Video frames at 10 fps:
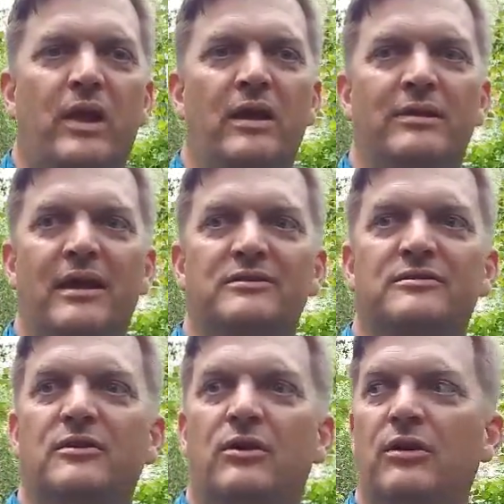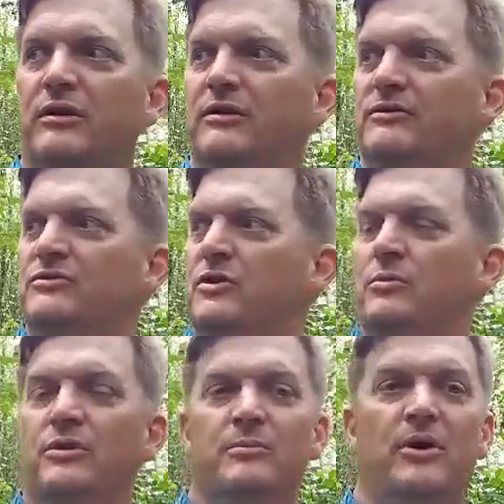that's on his
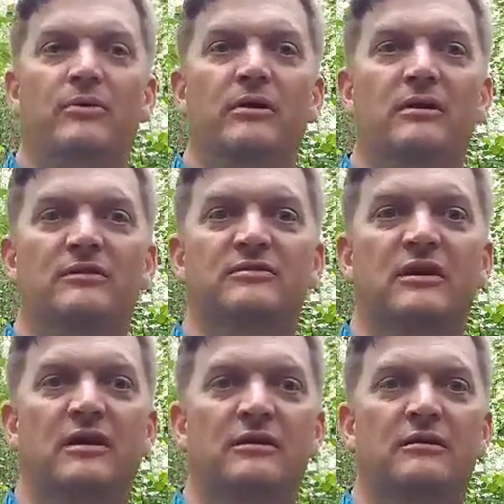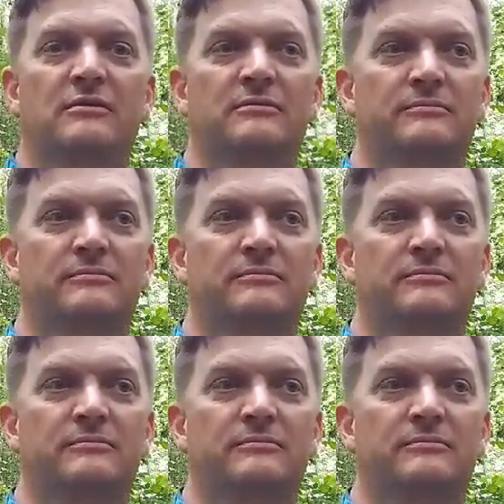Sermon on the Mount. He said,